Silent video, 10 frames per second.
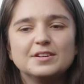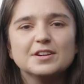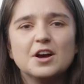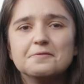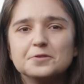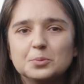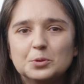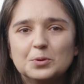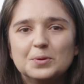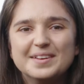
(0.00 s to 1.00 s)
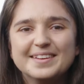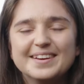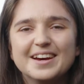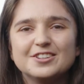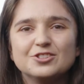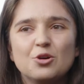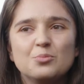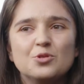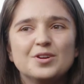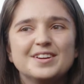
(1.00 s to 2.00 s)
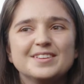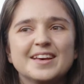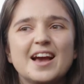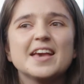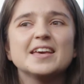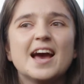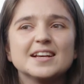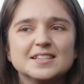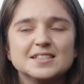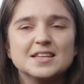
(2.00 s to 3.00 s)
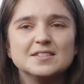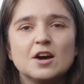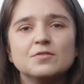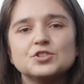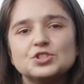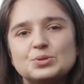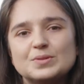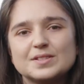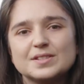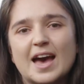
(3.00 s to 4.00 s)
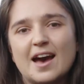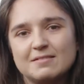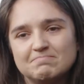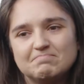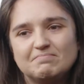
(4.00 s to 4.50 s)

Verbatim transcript: comfortable and a lot more, like I can access things that other students can.